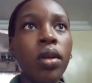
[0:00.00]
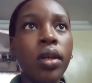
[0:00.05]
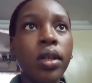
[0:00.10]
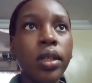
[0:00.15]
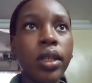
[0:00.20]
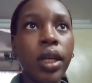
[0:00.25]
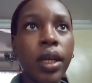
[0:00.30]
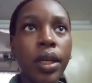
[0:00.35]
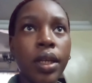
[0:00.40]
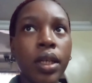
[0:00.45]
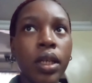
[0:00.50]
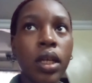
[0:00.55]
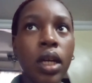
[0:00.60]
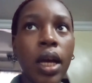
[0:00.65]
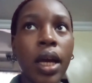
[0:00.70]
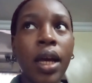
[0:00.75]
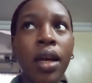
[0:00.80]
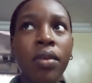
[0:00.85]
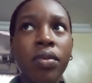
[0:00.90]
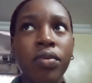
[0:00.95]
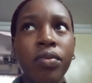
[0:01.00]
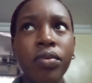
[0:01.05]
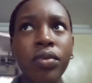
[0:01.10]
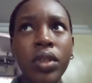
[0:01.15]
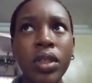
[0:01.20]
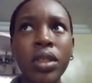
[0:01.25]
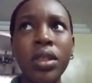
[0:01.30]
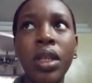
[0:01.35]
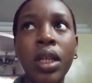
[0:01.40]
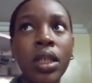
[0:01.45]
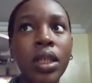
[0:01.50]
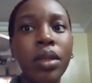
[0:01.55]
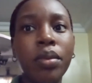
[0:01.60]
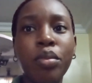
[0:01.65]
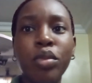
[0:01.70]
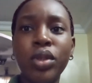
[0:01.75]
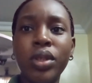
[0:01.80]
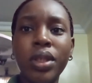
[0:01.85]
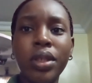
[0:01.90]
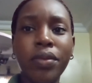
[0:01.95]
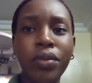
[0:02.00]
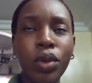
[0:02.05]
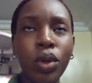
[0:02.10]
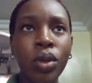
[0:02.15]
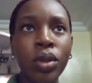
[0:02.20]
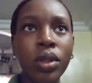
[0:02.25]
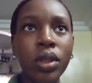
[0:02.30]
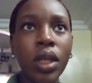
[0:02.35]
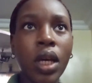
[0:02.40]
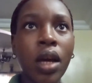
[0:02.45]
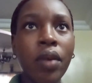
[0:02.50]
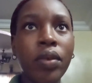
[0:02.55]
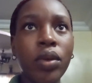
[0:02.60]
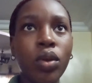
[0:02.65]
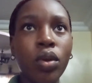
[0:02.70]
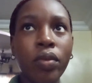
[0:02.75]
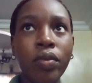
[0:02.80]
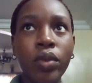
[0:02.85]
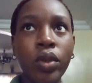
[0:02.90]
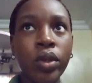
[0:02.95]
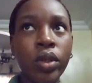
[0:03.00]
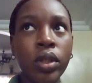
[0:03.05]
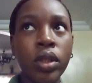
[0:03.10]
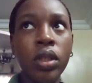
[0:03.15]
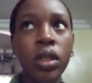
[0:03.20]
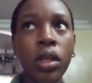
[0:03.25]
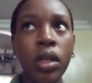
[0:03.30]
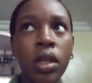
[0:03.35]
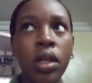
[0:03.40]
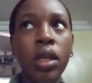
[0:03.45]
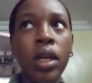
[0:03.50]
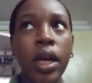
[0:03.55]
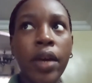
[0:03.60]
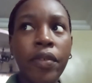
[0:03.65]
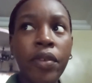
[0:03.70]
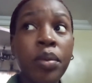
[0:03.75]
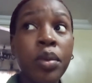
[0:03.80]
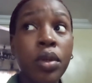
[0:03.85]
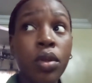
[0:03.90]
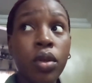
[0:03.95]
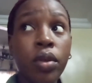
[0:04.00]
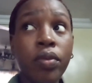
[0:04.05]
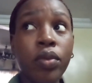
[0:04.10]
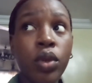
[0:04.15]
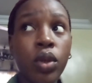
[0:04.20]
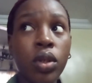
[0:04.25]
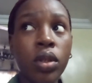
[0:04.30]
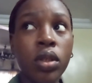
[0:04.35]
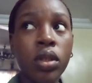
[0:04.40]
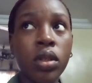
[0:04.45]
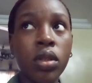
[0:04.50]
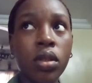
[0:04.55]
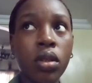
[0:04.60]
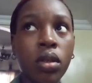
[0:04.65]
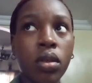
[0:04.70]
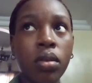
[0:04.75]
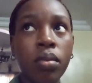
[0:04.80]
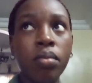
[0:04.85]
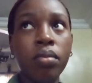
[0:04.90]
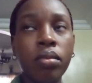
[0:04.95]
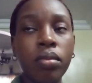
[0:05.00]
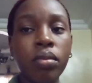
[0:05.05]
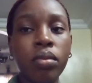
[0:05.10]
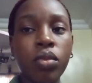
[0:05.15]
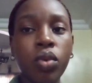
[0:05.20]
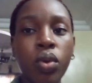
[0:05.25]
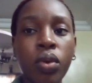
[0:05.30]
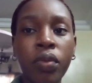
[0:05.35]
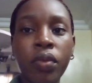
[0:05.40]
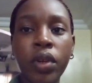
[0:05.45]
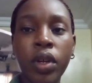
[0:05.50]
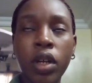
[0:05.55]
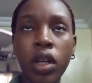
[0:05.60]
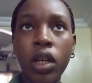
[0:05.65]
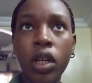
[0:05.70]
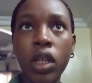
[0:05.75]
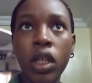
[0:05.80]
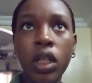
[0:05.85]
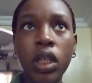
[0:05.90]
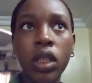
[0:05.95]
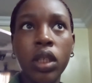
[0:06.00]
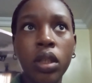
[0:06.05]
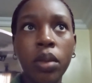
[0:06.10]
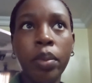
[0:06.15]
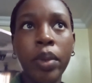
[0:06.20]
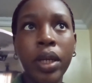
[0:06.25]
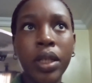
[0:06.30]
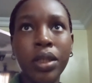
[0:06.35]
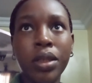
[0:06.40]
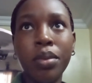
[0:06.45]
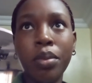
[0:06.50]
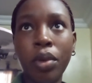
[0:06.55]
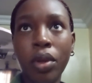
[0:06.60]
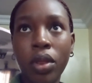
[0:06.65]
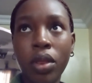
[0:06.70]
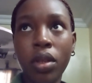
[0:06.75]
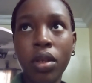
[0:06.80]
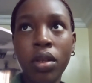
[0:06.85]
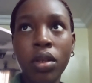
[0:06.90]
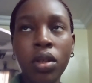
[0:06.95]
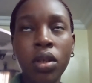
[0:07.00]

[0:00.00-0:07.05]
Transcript: yeah, I have, is, and they're mostly vlogs. I have a lot of vlogs. I filmed a lot of vlogs over the past month.